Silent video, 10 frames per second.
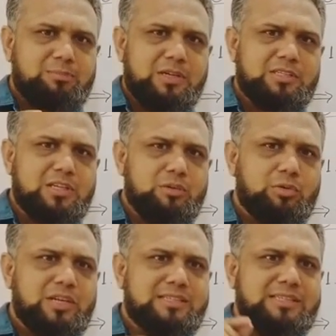person
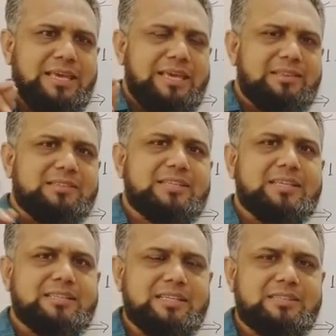who is saying the
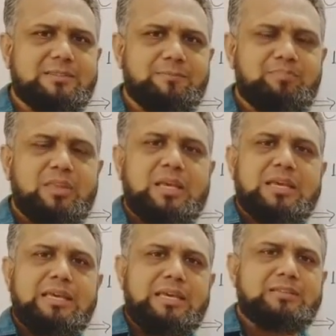sentence
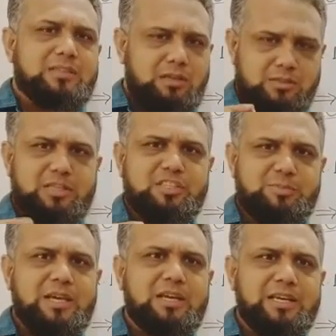is, the
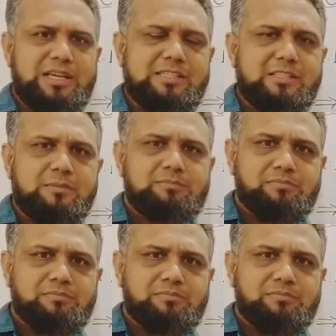speaker is